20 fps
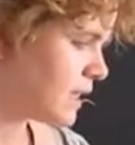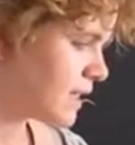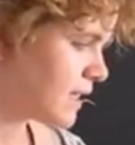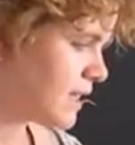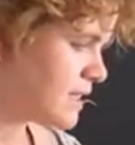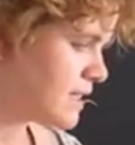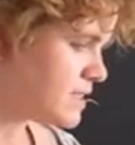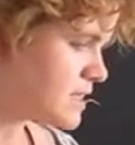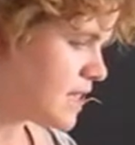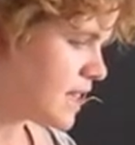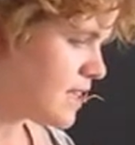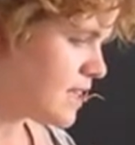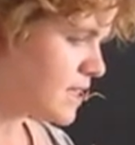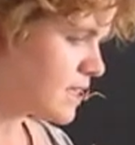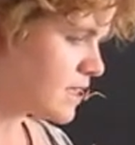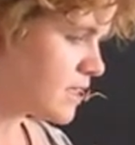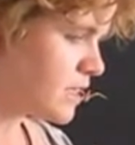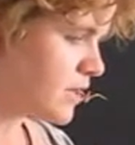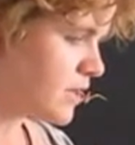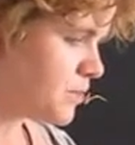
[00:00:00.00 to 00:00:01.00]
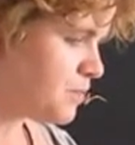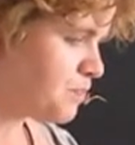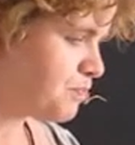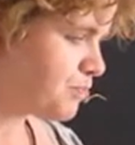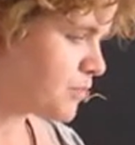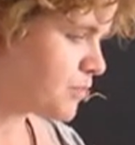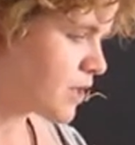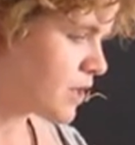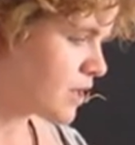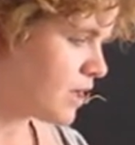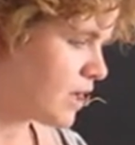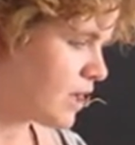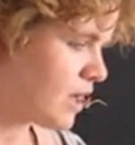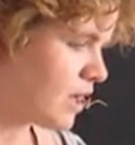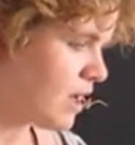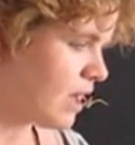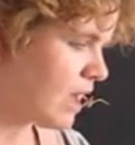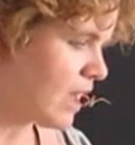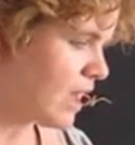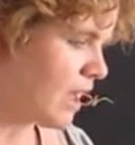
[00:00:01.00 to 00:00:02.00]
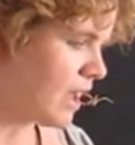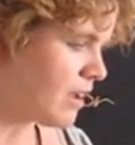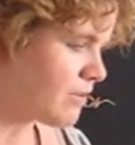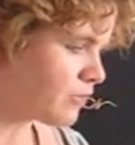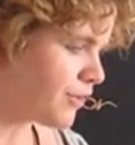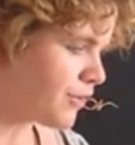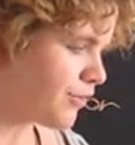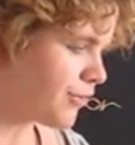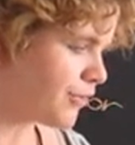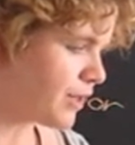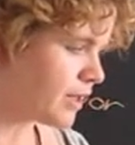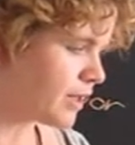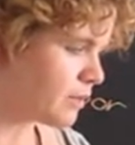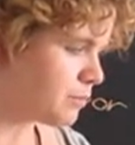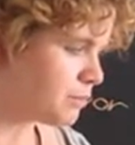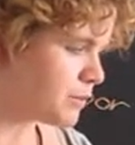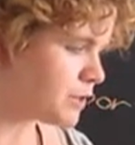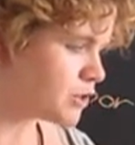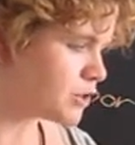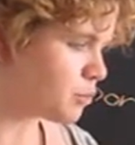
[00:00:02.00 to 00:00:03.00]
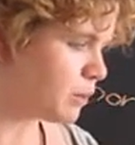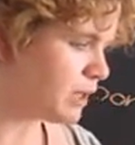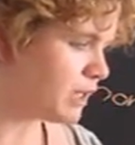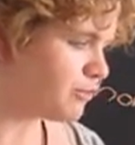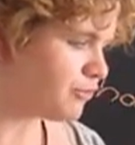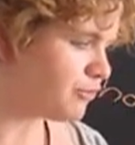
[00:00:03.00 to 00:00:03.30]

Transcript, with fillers: can take everything between